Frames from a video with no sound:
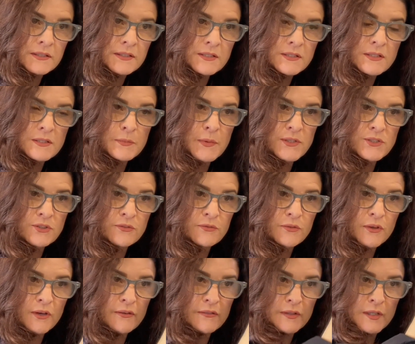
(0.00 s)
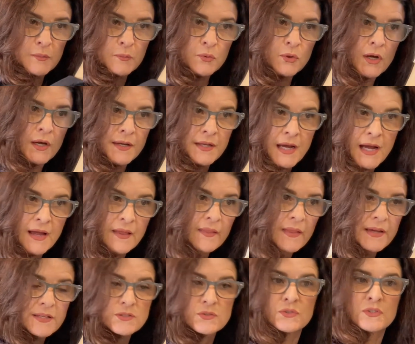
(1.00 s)
because especially if you have any blonde
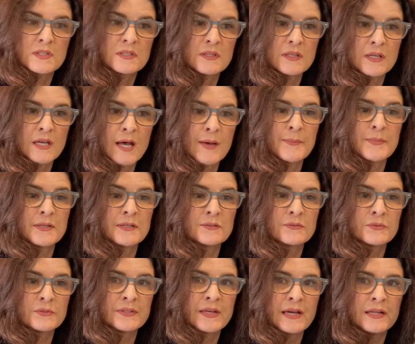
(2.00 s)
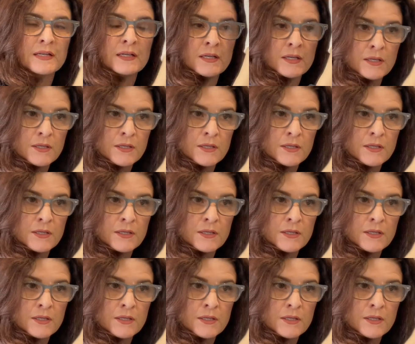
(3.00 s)
highlights or anything happening through that,